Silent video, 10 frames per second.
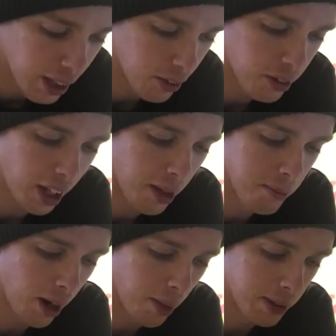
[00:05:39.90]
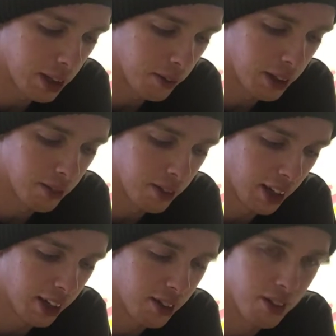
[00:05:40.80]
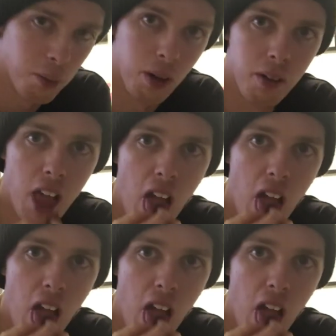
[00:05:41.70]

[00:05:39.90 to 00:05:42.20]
Slight barbecue-y taste, but